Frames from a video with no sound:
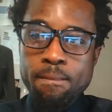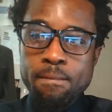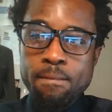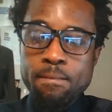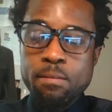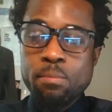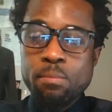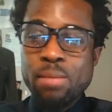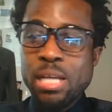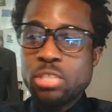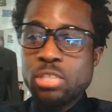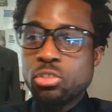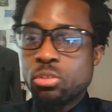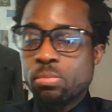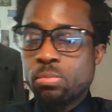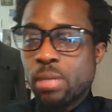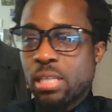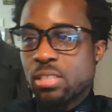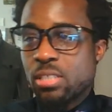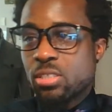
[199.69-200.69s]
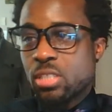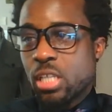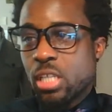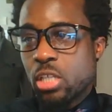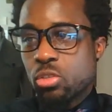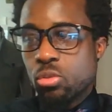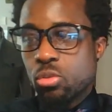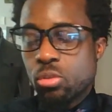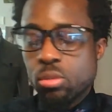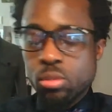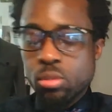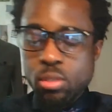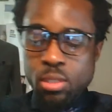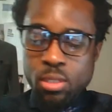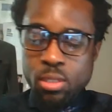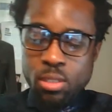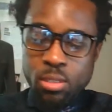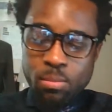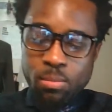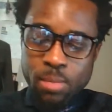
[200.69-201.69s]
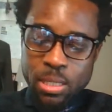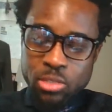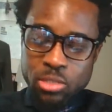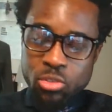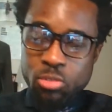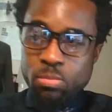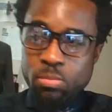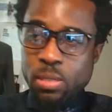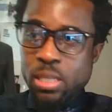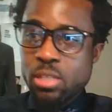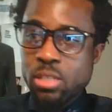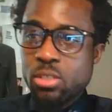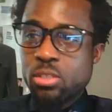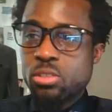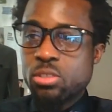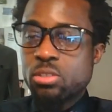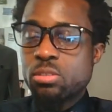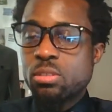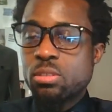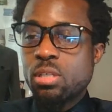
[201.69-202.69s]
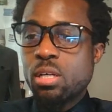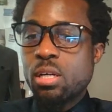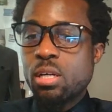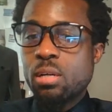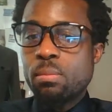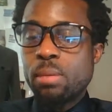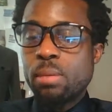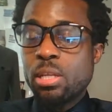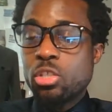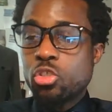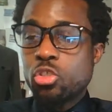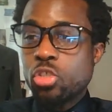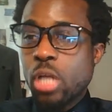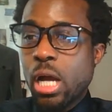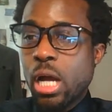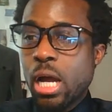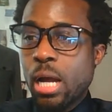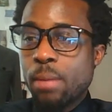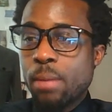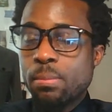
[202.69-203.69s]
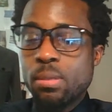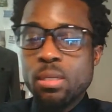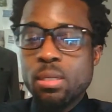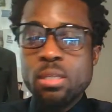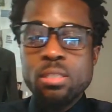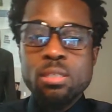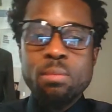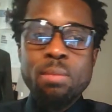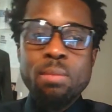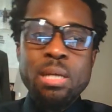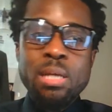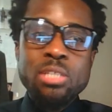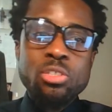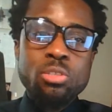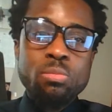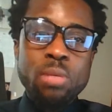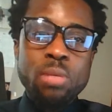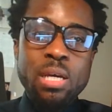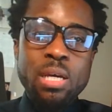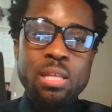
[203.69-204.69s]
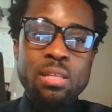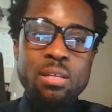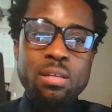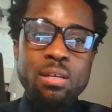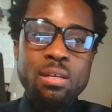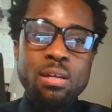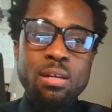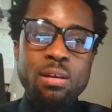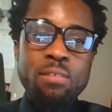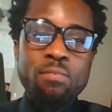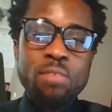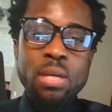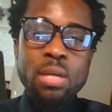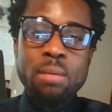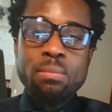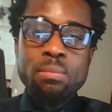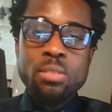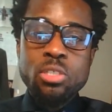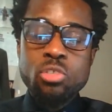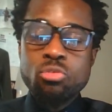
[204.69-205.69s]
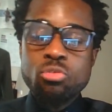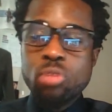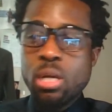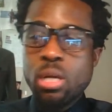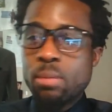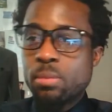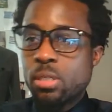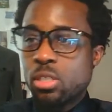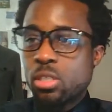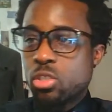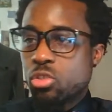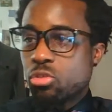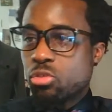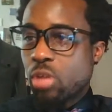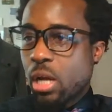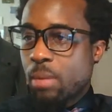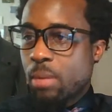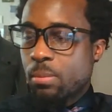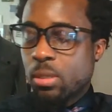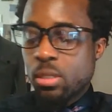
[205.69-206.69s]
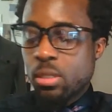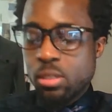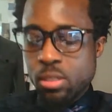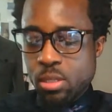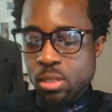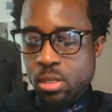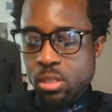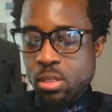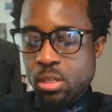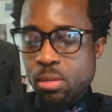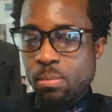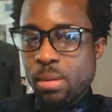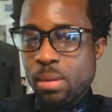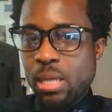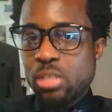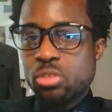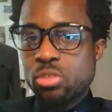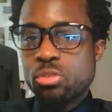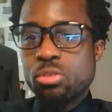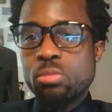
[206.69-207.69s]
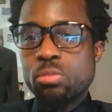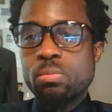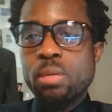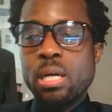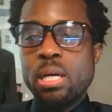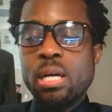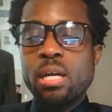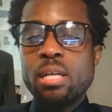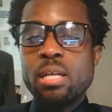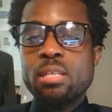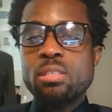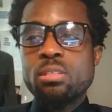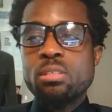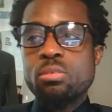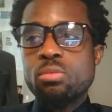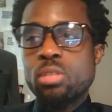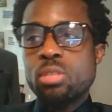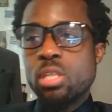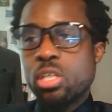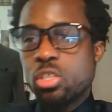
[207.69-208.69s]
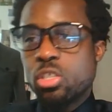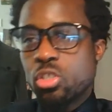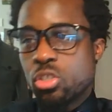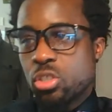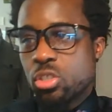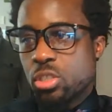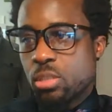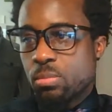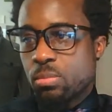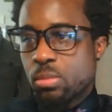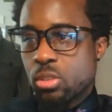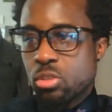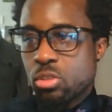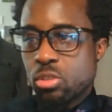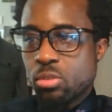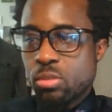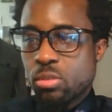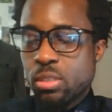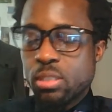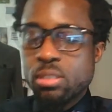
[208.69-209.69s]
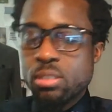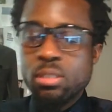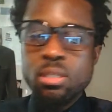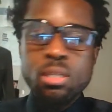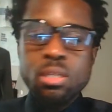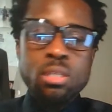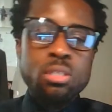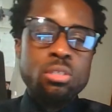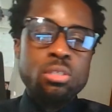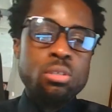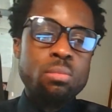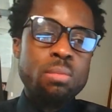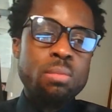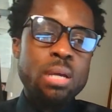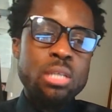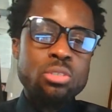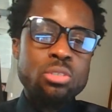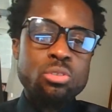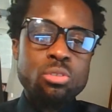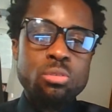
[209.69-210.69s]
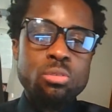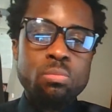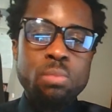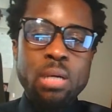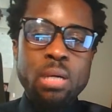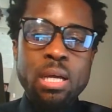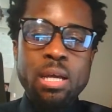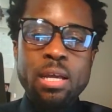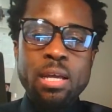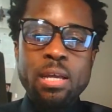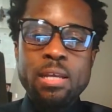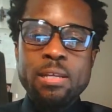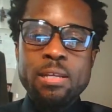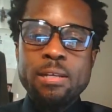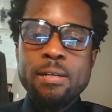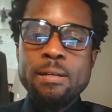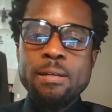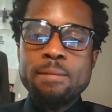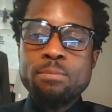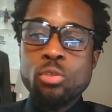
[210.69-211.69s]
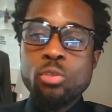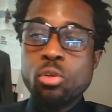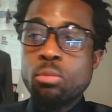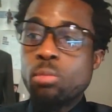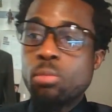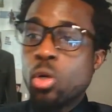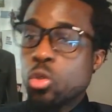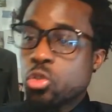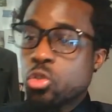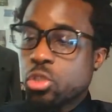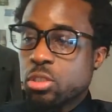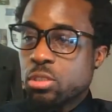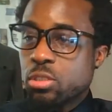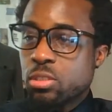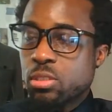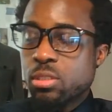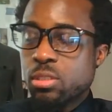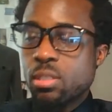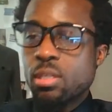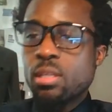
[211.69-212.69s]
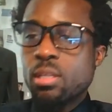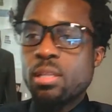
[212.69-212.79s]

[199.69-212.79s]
You're mastered by your schedule. You're mastered by the job. You're mastered by the family drama and trauma. You're mastered by the relationship that you're in. You're mastered by your emotions.